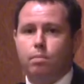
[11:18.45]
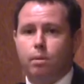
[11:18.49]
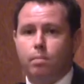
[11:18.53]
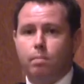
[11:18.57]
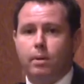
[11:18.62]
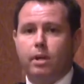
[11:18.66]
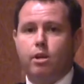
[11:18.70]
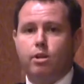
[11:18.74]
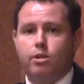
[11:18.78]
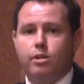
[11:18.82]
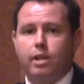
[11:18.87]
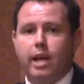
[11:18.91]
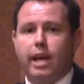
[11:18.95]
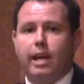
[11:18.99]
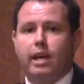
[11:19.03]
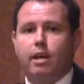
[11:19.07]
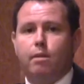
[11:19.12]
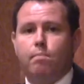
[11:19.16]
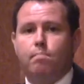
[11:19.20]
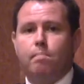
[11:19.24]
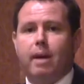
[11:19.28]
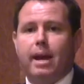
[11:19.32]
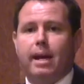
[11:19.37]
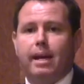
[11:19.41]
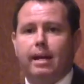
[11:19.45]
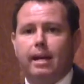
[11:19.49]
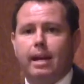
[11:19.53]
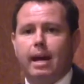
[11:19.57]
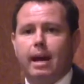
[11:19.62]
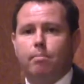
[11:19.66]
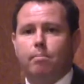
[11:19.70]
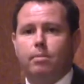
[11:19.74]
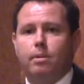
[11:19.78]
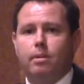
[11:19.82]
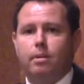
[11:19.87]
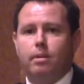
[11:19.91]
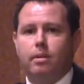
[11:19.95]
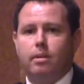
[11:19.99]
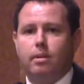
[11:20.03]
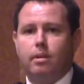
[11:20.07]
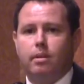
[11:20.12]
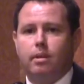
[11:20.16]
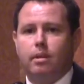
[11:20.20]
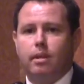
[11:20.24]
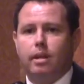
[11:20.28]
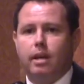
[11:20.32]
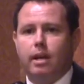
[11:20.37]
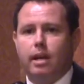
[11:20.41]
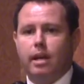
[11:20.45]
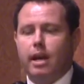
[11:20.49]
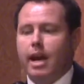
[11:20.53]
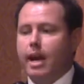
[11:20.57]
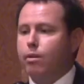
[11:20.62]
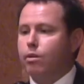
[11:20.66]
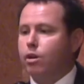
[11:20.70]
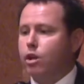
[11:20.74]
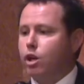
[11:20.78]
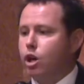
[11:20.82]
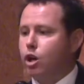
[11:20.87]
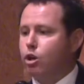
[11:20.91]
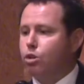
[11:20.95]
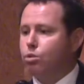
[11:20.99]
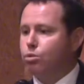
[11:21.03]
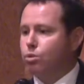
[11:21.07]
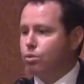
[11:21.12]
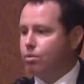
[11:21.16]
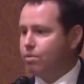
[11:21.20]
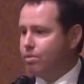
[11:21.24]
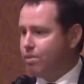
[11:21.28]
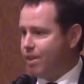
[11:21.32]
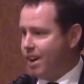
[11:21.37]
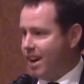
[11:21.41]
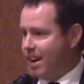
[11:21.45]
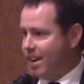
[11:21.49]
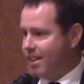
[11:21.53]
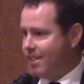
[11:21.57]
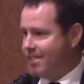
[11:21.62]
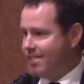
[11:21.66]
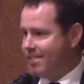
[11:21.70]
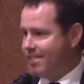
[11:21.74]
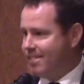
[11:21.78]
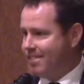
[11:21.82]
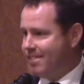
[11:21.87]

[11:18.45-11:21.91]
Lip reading: but because they can make it up in agricultural freight.